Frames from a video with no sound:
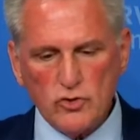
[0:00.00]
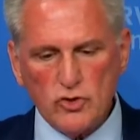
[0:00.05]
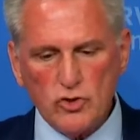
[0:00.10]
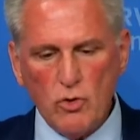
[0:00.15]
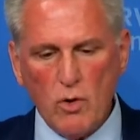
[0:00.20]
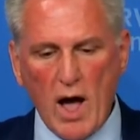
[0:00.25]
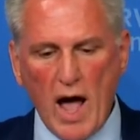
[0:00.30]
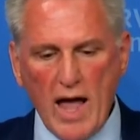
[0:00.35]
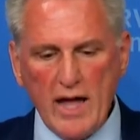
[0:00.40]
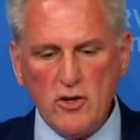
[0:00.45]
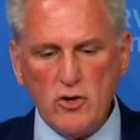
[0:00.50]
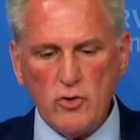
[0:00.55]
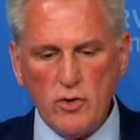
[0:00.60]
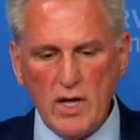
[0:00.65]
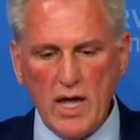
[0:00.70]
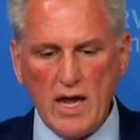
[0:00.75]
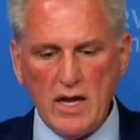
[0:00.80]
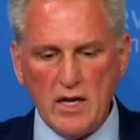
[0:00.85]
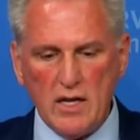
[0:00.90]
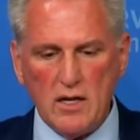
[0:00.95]
So I
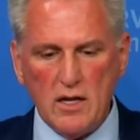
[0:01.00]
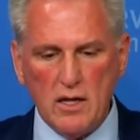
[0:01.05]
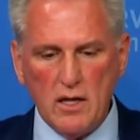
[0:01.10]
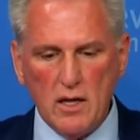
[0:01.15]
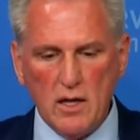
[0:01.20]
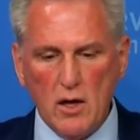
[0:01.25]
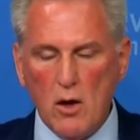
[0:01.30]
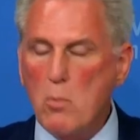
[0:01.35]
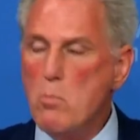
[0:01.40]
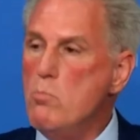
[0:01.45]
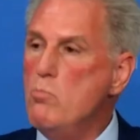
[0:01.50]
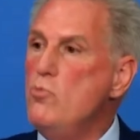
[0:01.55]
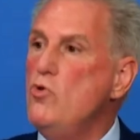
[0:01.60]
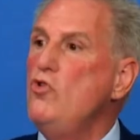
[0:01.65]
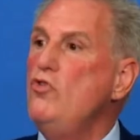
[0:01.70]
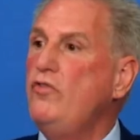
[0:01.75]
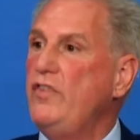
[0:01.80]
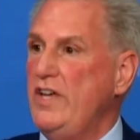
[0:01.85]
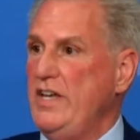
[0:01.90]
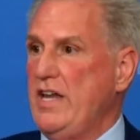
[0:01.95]
created
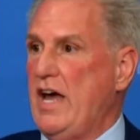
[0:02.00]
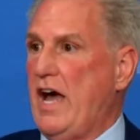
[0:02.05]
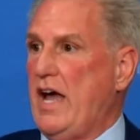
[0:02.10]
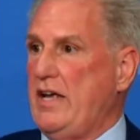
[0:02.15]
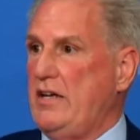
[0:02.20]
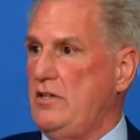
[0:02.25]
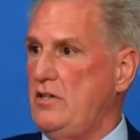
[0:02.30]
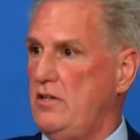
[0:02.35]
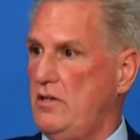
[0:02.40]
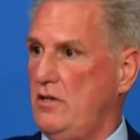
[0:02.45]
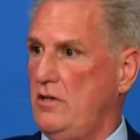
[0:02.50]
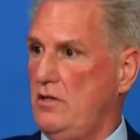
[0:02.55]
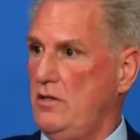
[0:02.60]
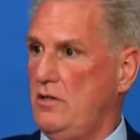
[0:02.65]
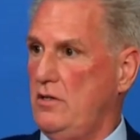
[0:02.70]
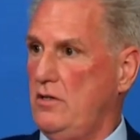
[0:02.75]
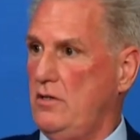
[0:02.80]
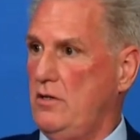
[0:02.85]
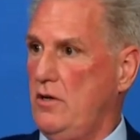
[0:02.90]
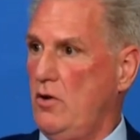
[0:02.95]
movie night,
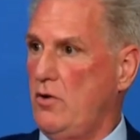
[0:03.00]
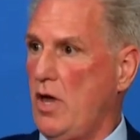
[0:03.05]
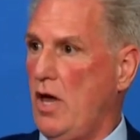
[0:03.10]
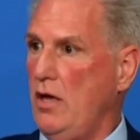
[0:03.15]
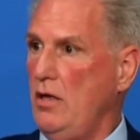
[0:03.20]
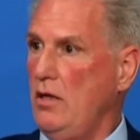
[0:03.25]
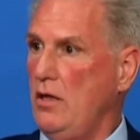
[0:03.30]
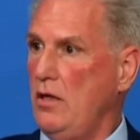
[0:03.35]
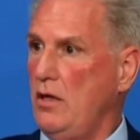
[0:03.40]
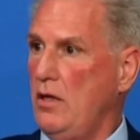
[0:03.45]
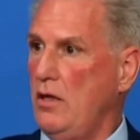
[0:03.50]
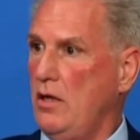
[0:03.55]
okay?